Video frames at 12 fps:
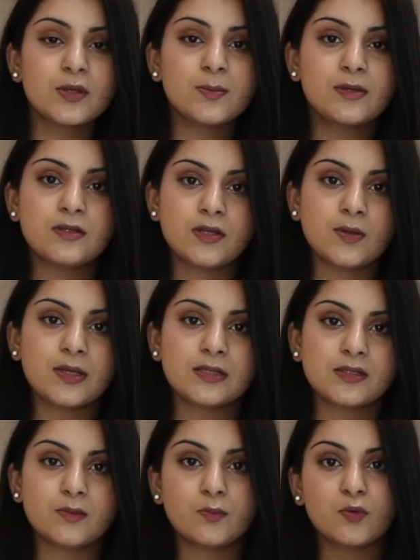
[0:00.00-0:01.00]
been doing
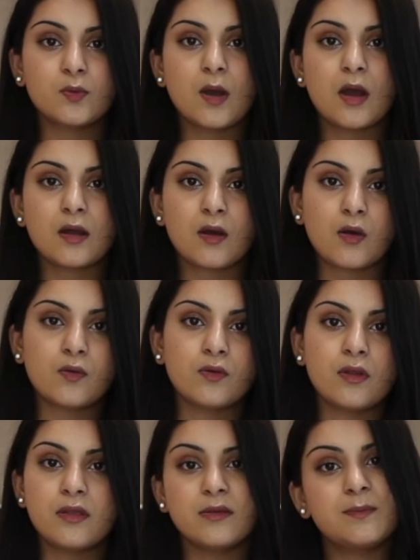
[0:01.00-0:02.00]
some more work
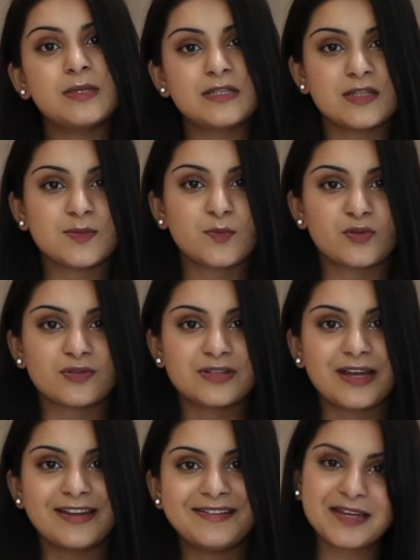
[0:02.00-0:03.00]
on the business model
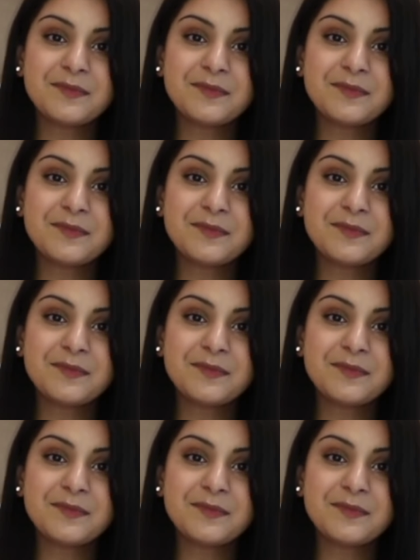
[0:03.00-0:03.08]
side.